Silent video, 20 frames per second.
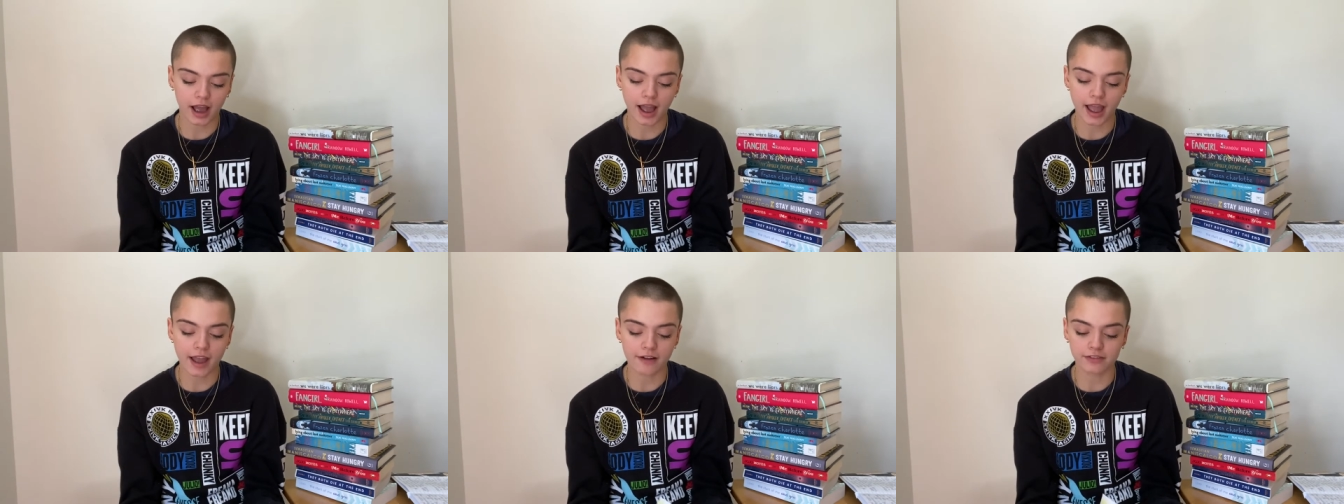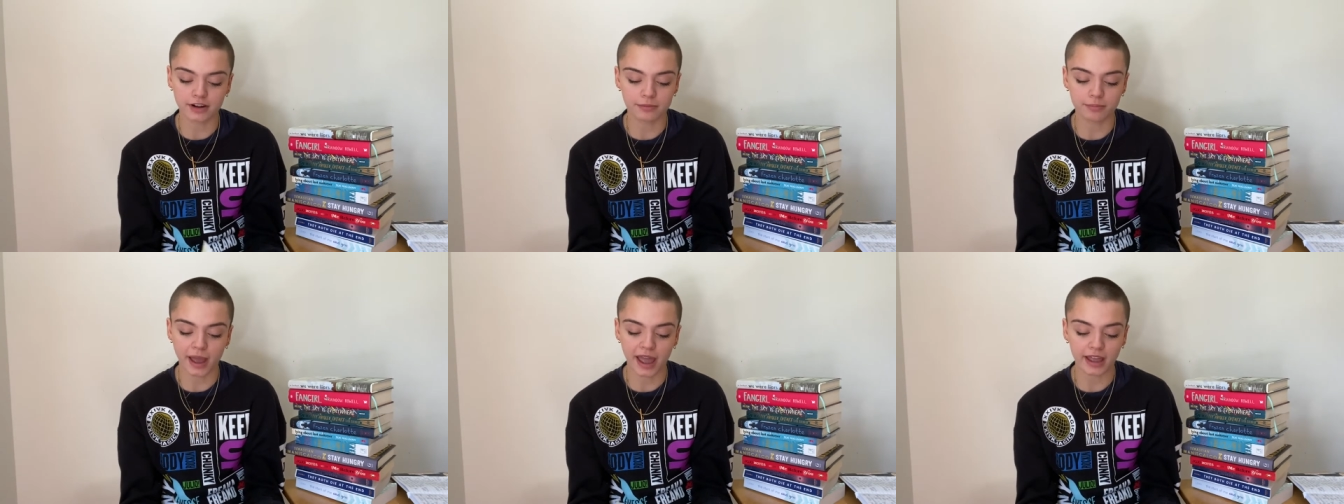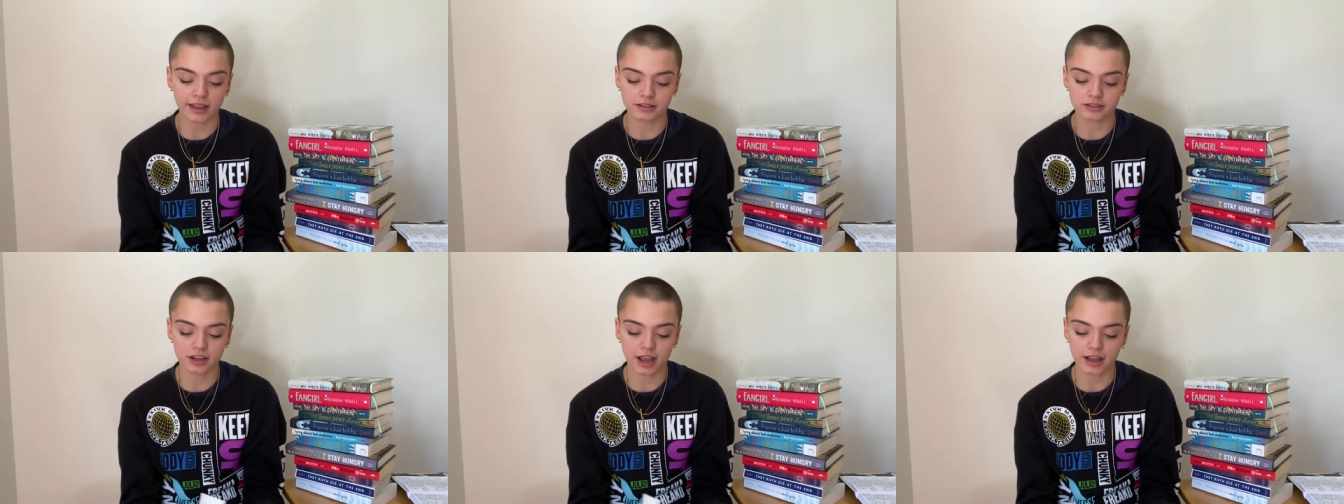Every
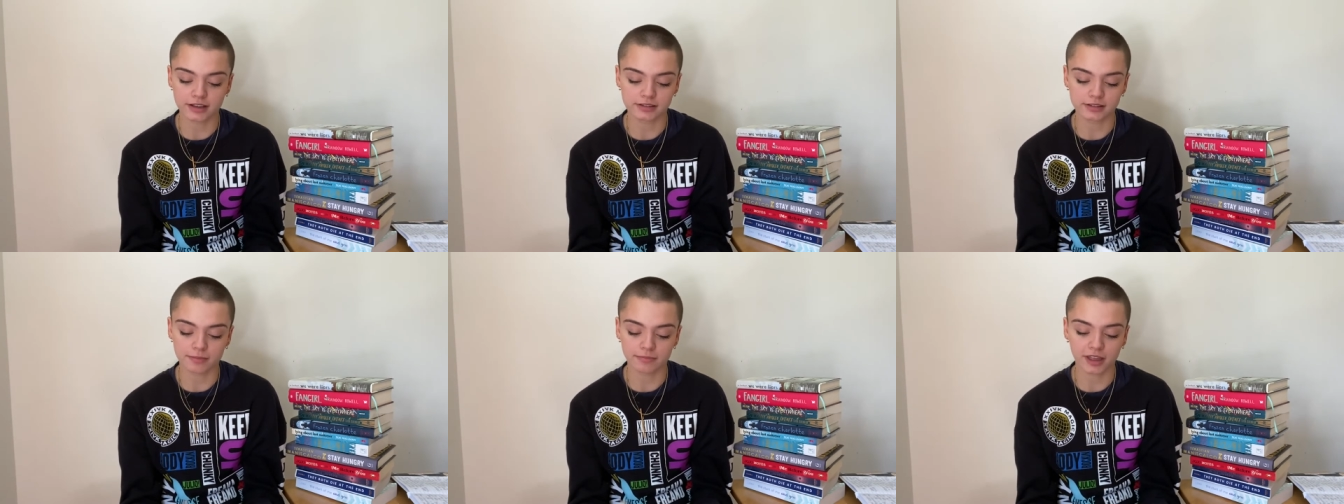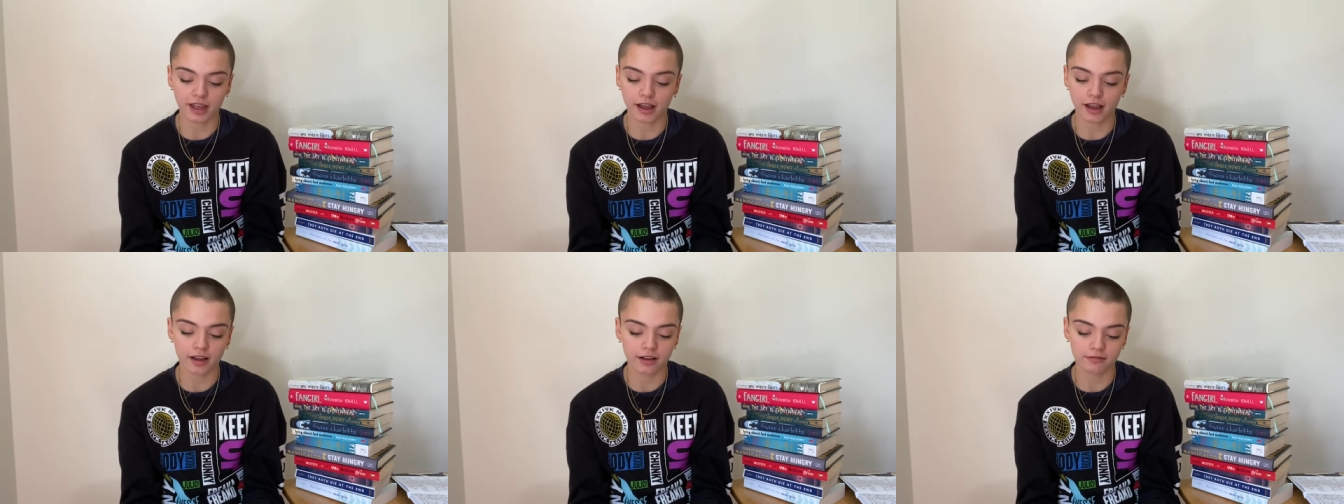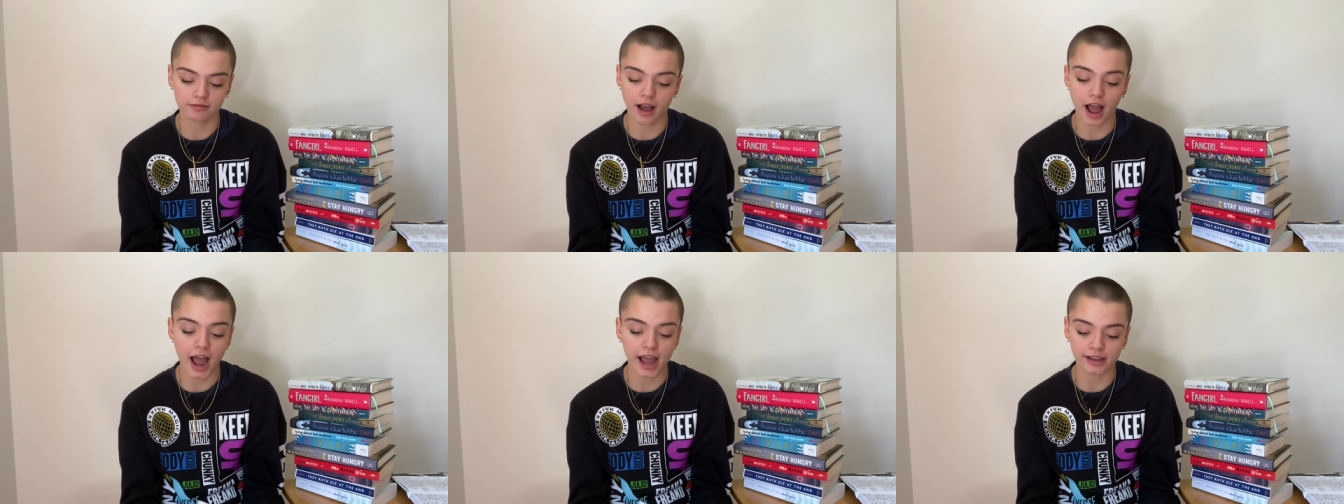page has something
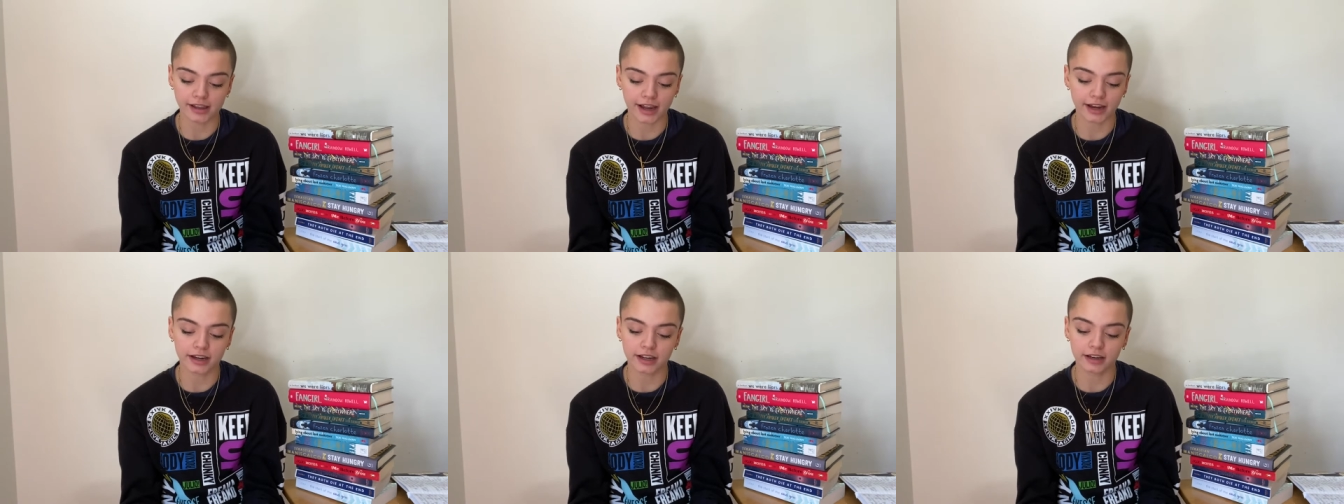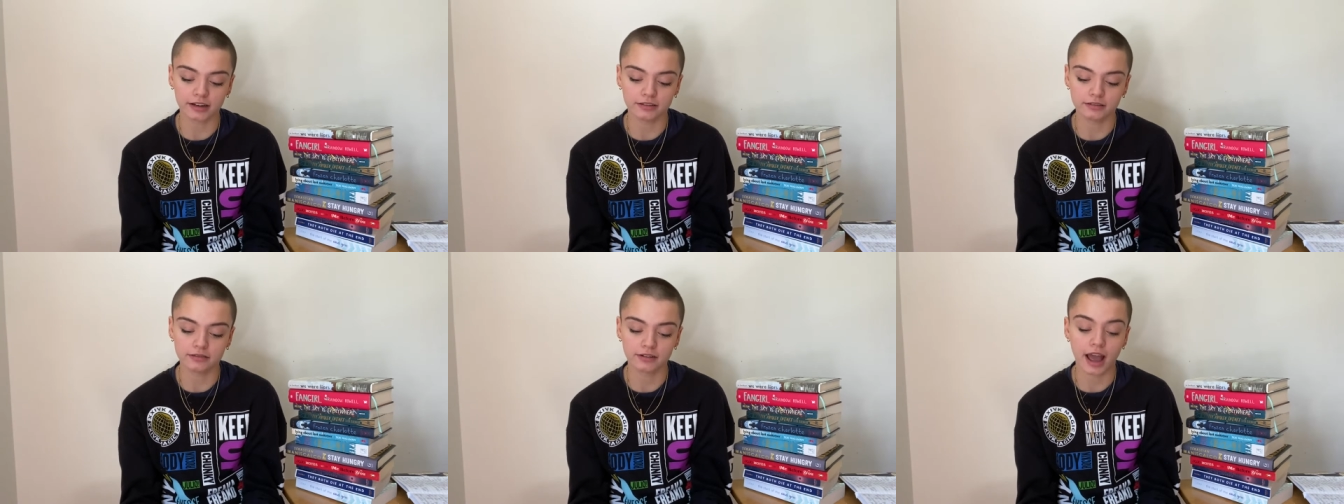highlighted,